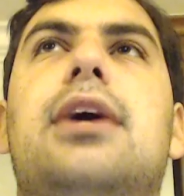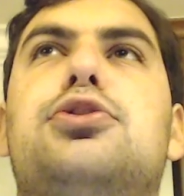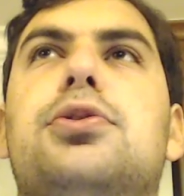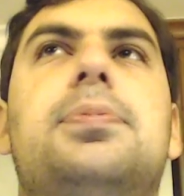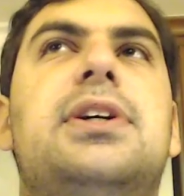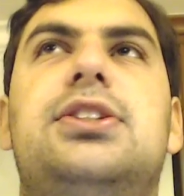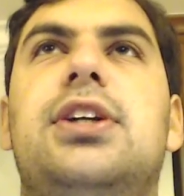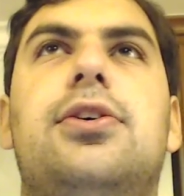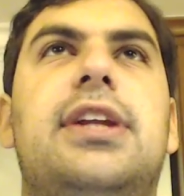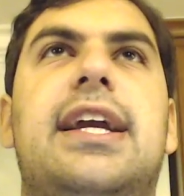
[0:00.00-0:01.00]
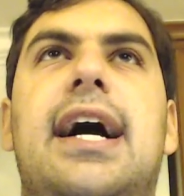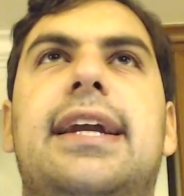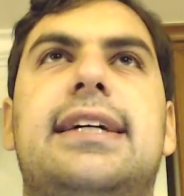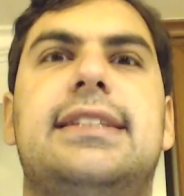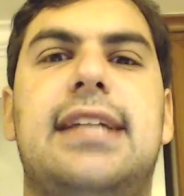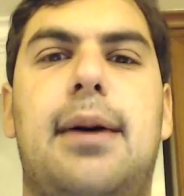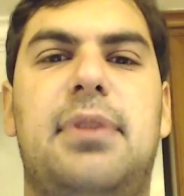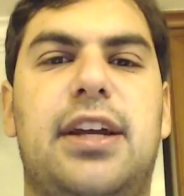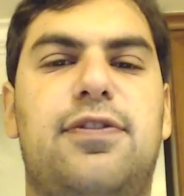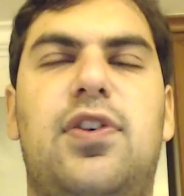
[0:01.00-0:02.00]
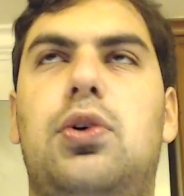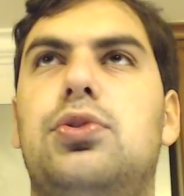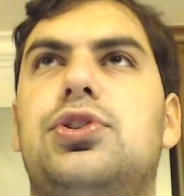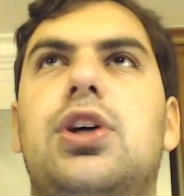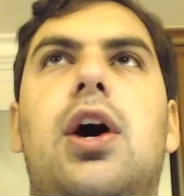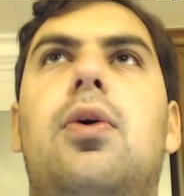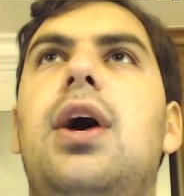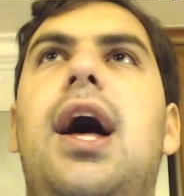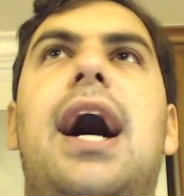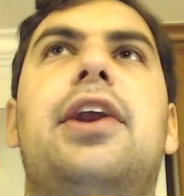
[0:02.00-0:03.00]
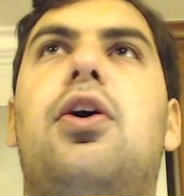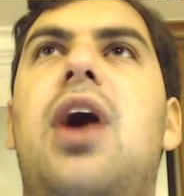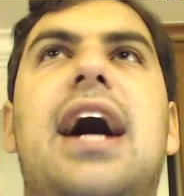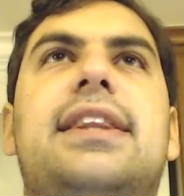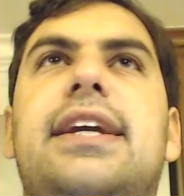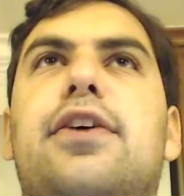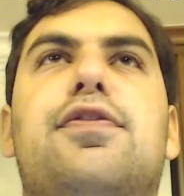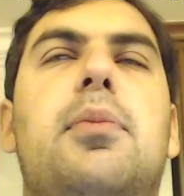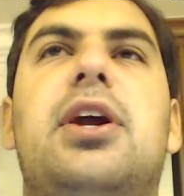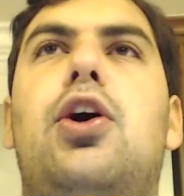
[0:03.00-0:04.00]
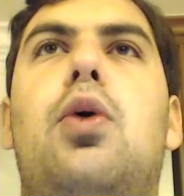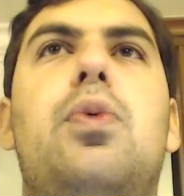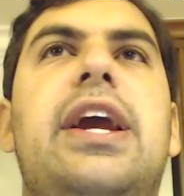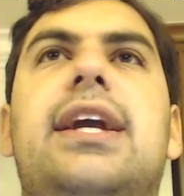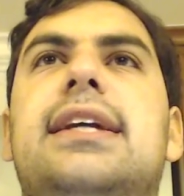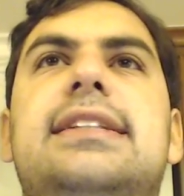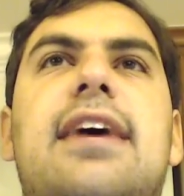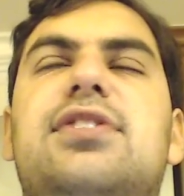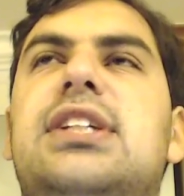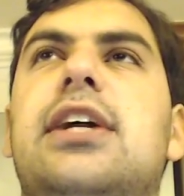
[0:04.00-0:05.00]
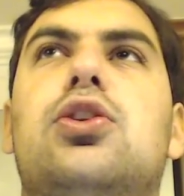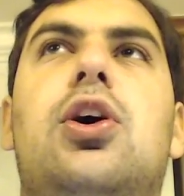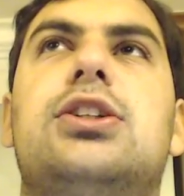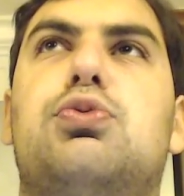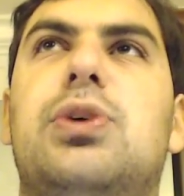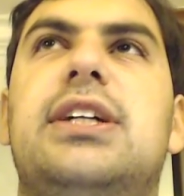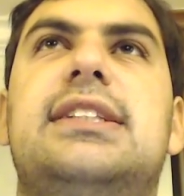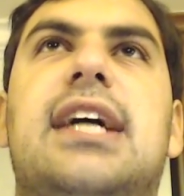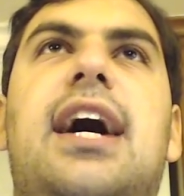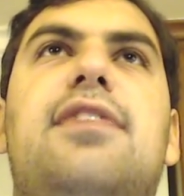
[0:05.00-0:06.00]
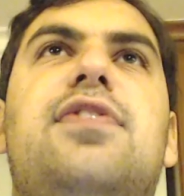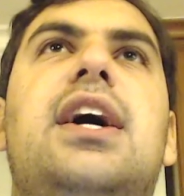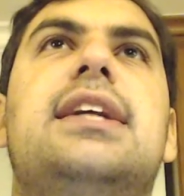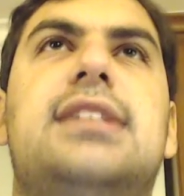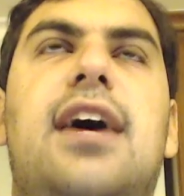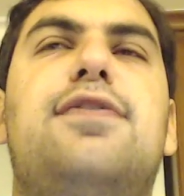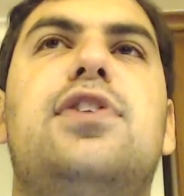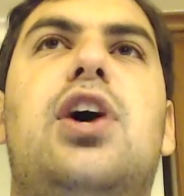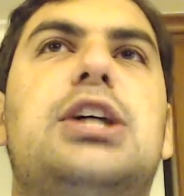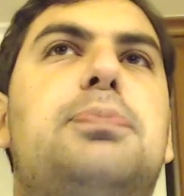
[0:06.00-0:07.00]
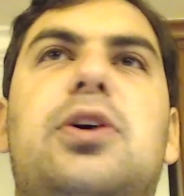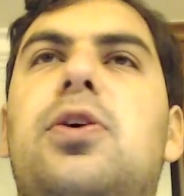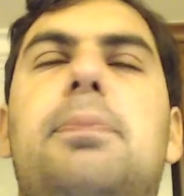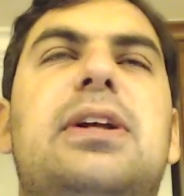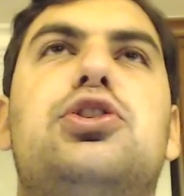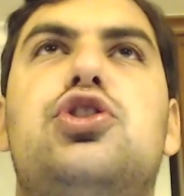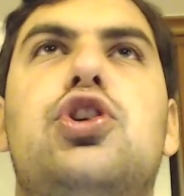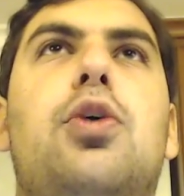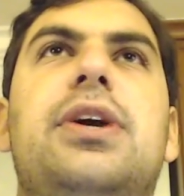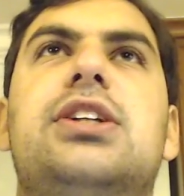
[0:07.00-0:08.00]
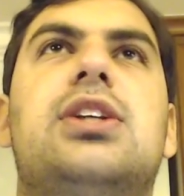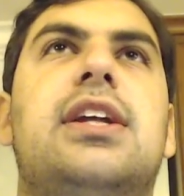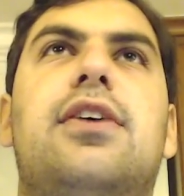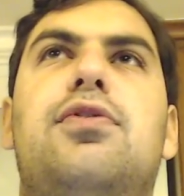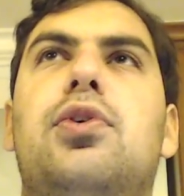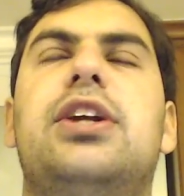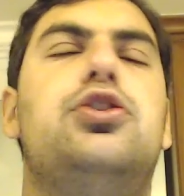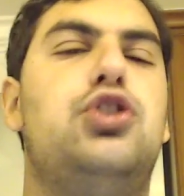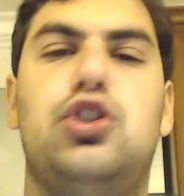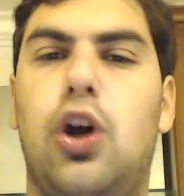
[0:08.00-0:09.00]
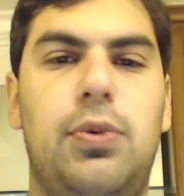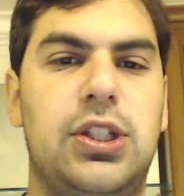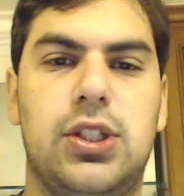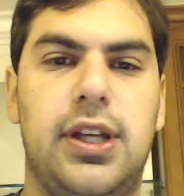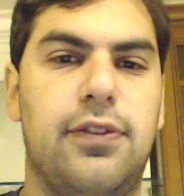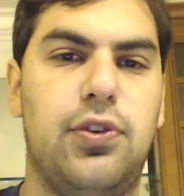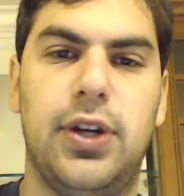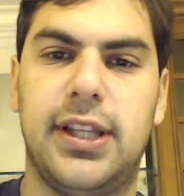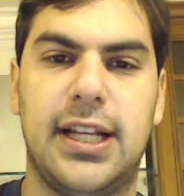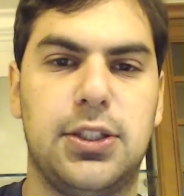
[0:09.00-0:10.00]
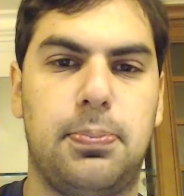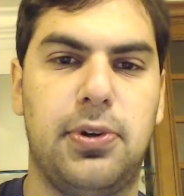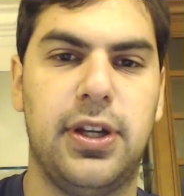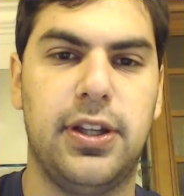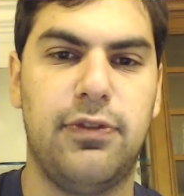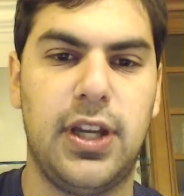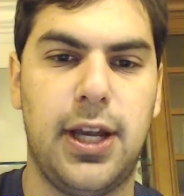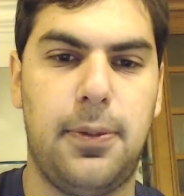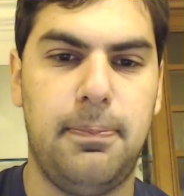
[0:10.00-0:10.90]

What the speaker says: Drew Brees the only guy that could stop Nick Foles. So I know I'll have to hear from it all week. Devastating loss, really tough loss, but could have been so easily avoided. That's the point of the video.